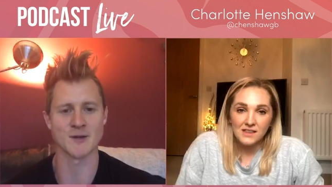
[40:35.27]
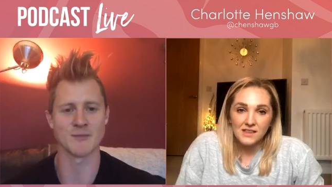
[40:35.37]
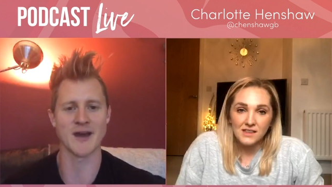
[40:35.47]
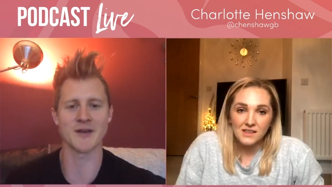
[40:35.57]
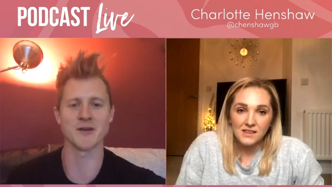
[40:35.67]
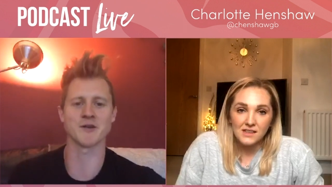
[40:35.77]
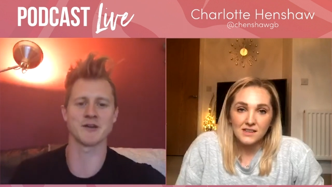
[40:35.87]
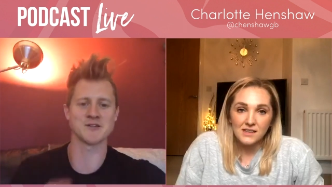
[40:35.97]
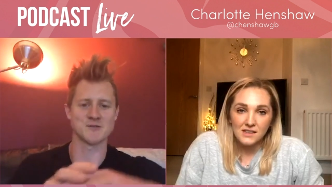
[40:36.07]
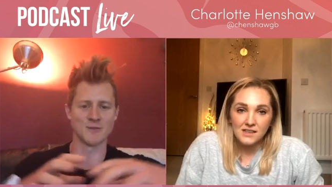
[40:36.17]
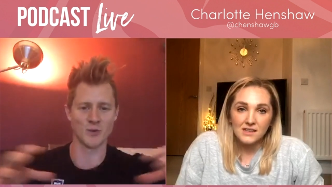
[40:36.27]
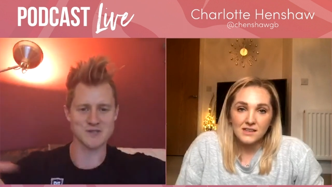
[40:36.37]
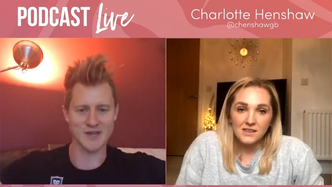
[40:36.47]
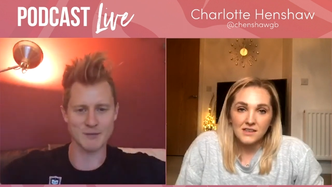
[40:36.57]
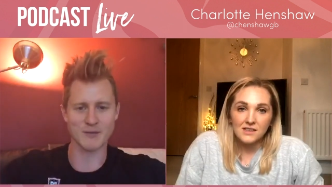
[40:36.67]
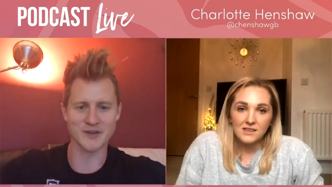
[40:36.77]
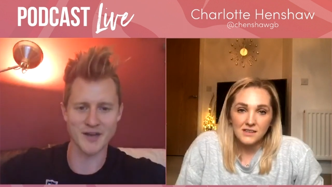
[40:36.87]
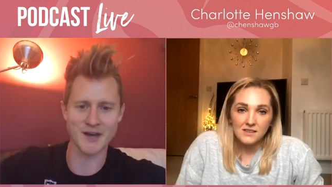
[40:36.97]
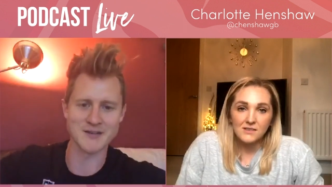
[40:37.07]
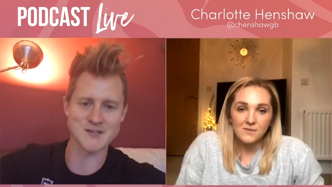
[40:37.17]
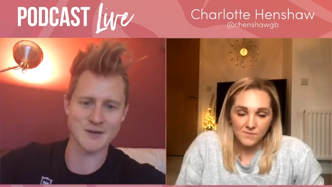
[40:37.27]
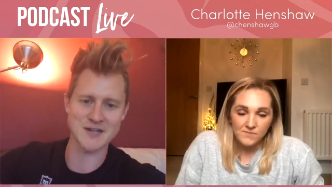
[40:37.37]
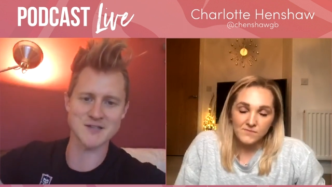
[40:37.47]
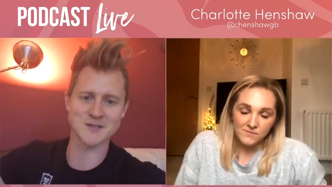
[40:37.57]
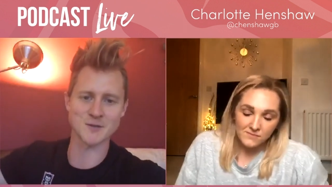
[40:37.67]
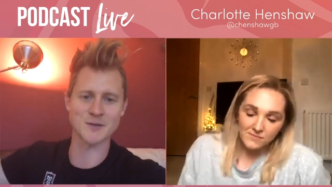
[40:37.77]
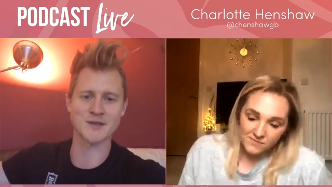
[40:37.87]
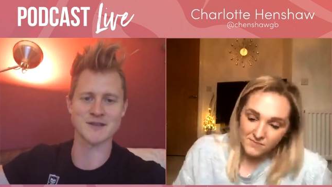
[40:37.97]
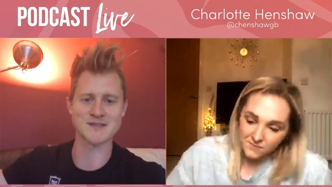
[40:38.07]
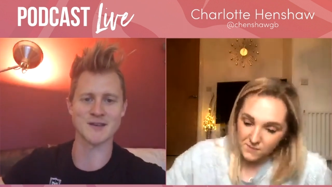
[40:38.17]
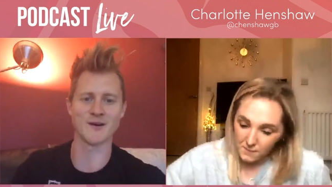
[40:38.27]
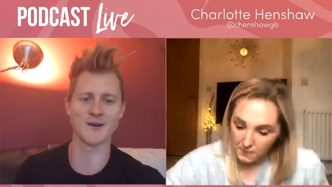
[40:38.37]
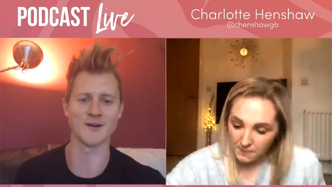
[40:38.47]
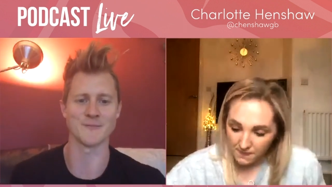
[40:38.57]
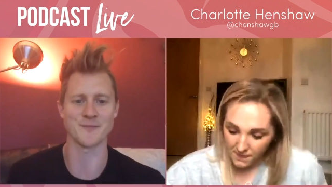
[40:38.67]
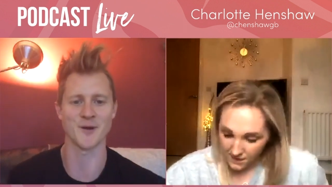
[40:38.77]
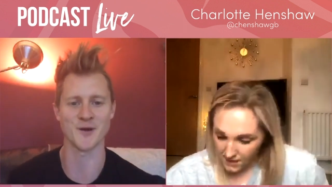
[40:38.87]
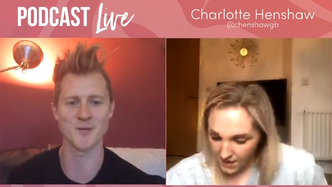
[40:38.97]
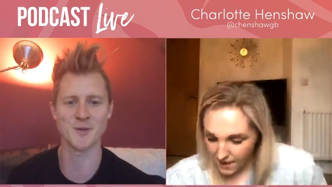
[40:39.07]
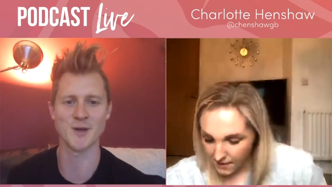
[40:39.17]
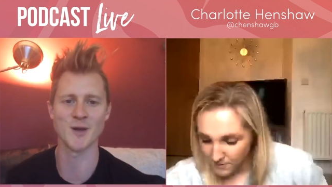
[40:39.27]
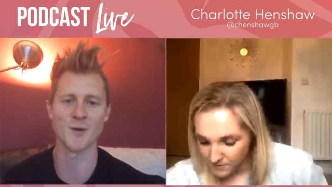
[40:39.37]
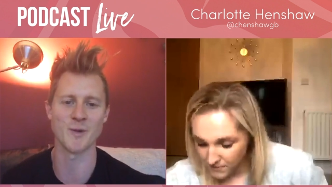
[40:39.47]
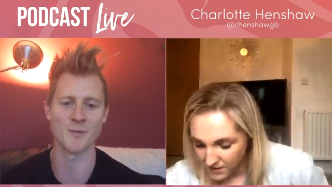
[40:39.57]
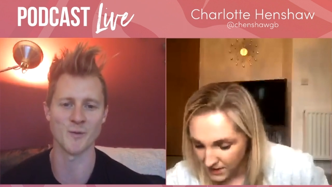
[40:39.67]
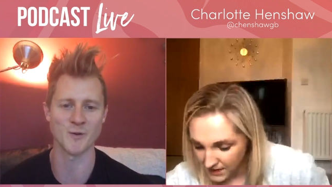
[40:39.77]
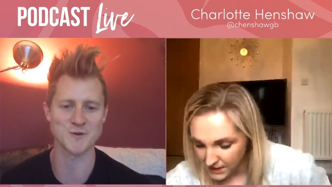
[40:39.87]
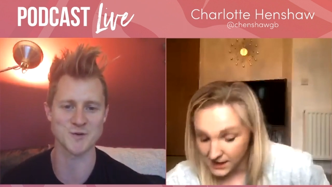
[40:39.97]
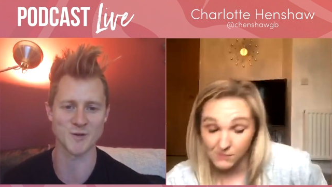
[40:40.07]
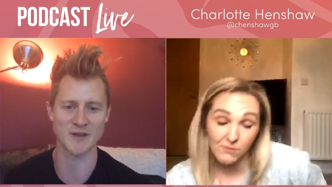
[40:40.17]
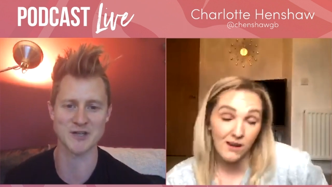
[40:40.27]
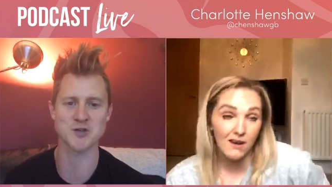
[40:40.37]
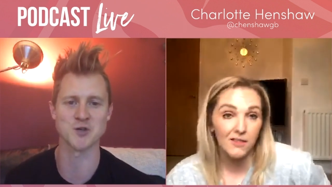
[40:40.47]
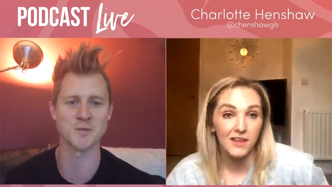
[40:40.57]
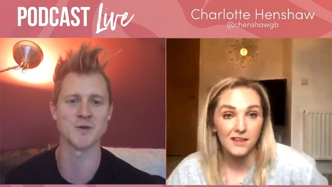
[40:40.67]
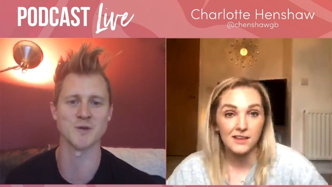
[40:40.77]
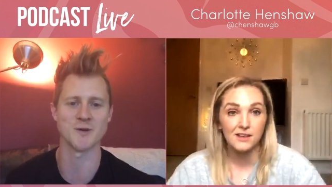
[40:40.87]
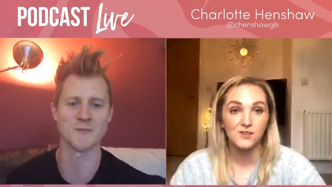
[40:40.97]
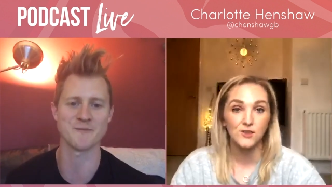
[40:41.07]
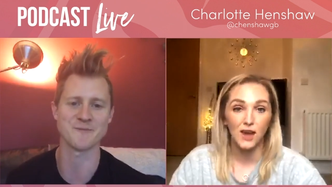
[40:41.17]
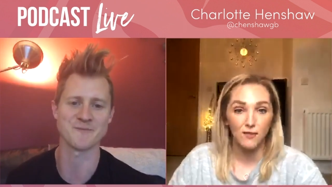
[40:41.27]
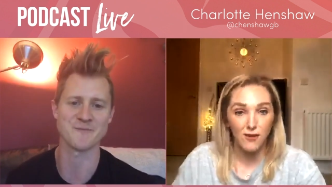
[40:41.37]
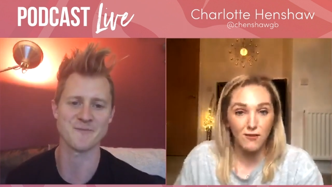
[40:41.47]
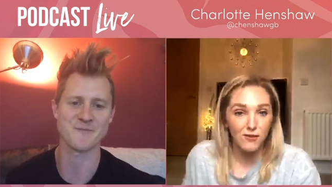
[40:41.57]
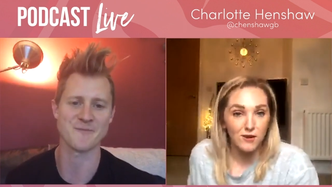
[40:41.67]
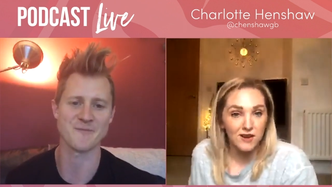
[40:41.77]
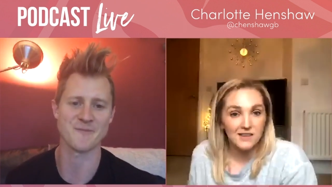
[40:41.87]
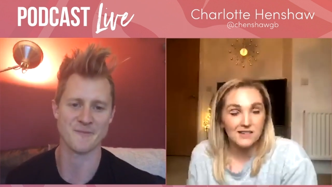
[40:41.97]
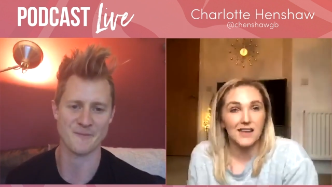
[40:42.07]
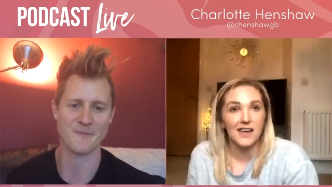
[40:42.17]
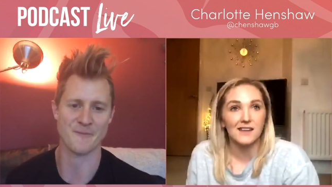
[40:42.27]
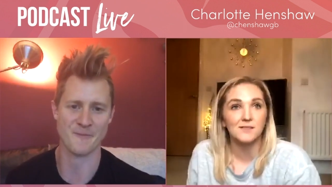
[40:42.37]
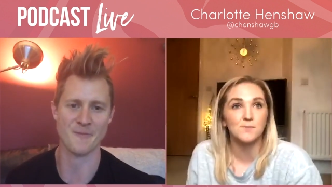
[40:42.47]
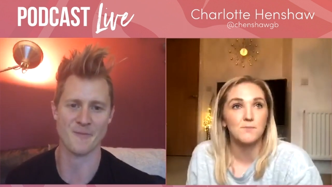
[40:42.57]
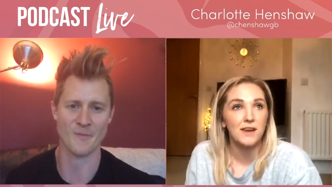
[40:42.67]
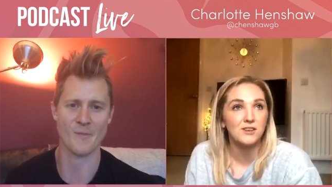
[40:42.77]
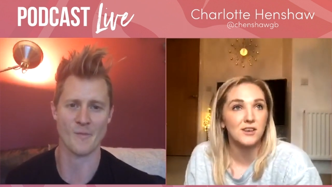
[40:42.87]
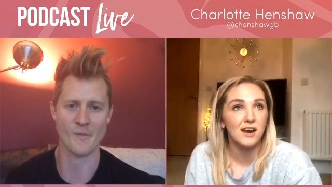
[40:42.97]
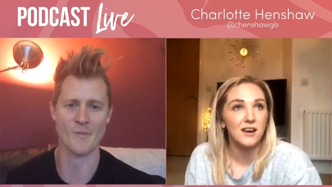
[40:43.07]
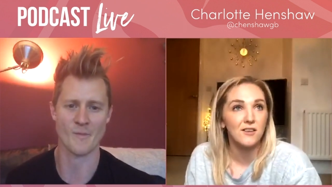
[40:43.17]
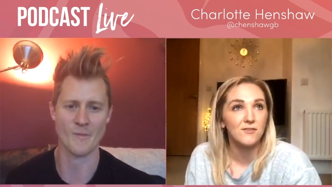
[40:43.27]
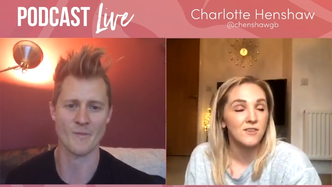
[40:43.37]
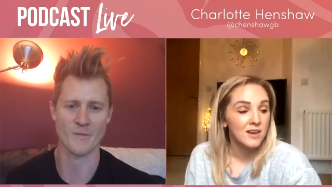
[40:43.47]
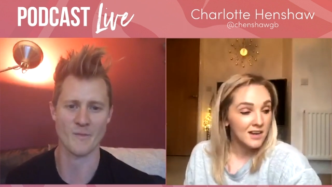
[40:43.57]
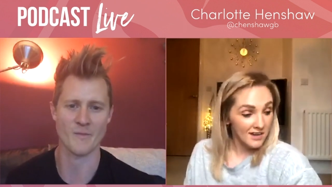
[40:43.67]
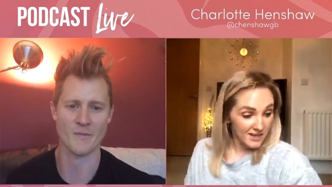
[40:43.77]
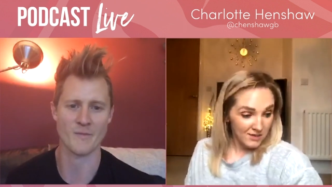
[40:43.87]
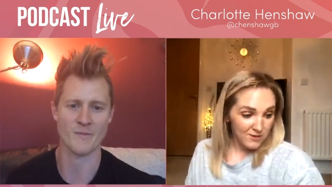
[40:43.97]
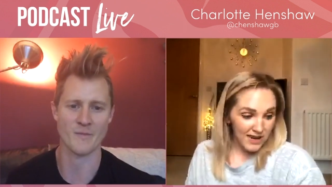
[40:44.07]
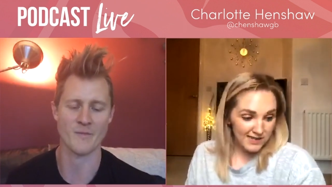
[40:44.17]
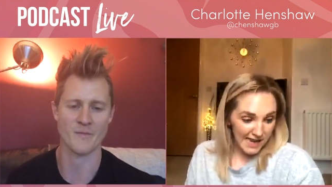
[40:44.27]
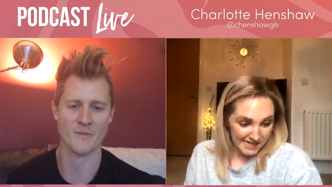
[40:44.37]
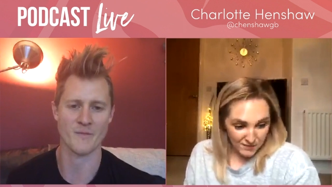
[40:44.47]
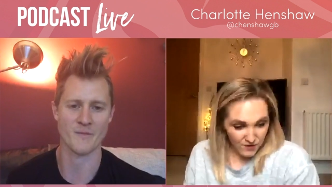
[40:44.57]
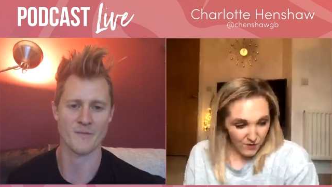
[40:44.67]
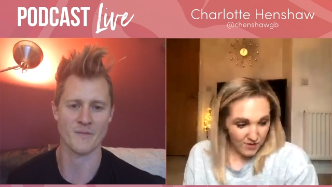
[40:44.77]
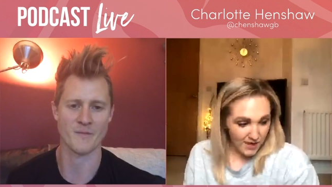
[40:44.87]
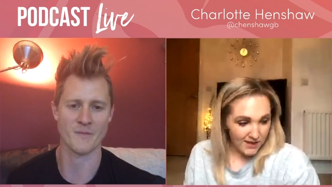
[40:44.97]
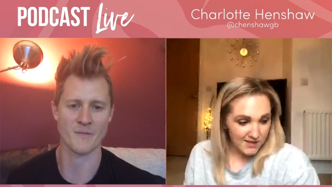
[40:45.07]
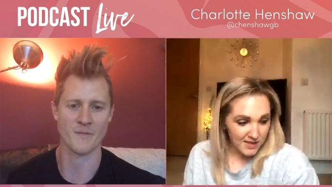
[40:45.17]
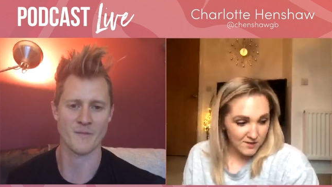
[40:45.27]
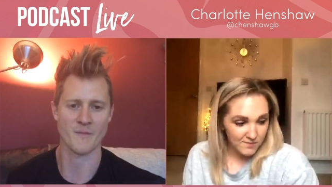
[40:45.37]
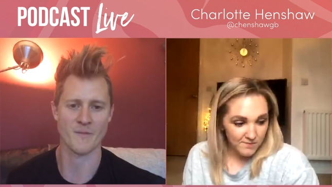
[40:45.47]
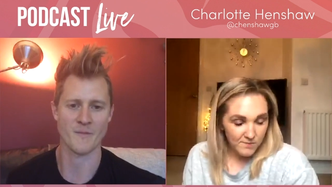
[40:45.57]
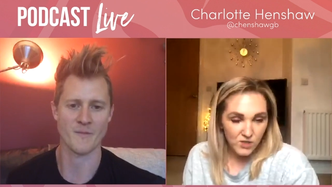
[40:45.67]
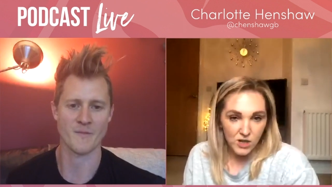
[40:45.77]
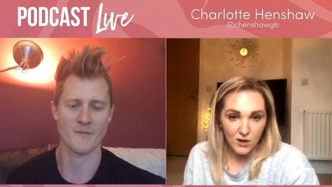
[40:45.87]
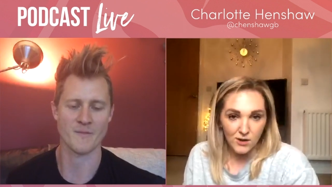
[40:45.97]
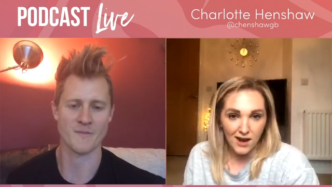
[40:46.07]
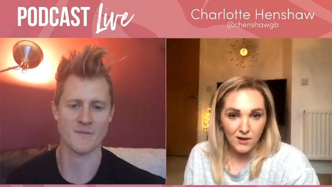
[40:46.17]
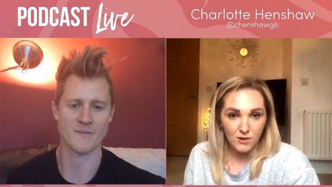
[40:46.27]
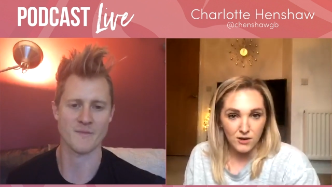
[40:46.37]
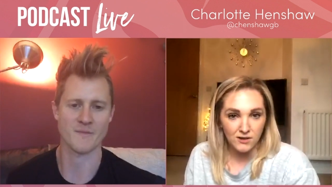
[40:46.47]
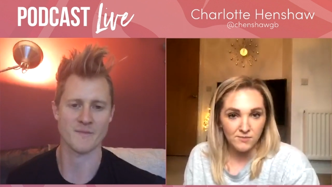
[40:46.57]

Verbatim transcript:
Speaker 1: now going to create some more time in my diary to actually do the things that are, are going to yeah. be more. So well, I, I think it's done that
Speaker 2: for everyone, hasn't it? It's made you kind of reassess a few things and slow down and